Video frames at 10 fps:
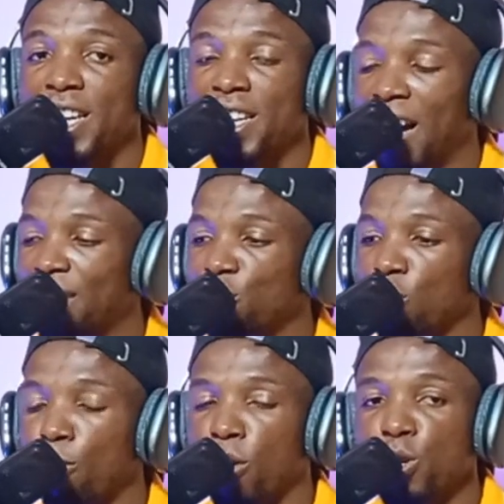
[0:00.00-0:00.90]
than
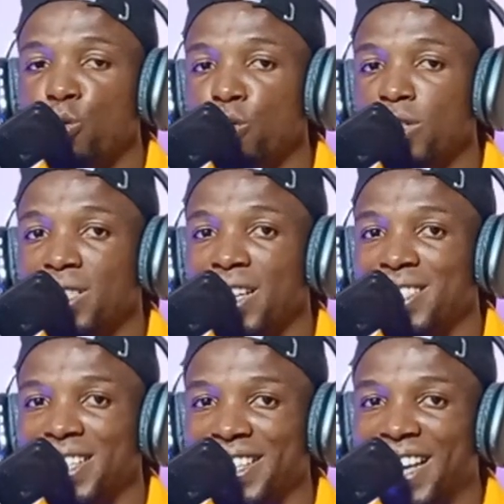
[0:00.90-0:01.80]
somebody who
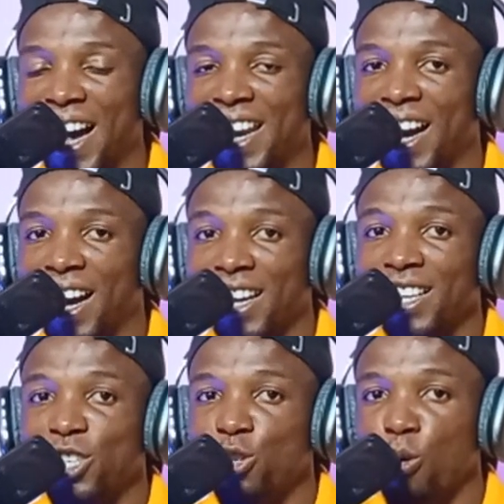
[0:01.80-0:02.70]
stays in Ghana,
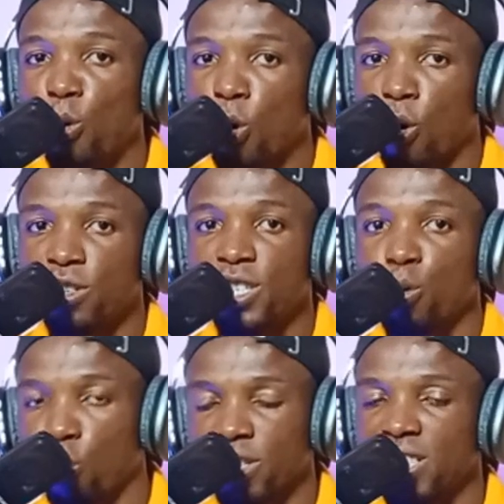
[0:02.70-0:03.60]
in your own country,
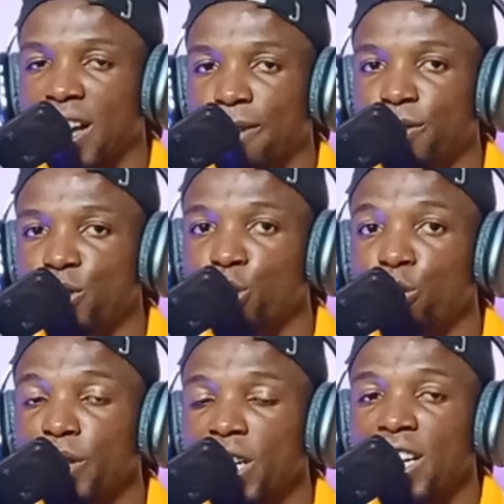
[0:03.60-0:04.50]
watching that video.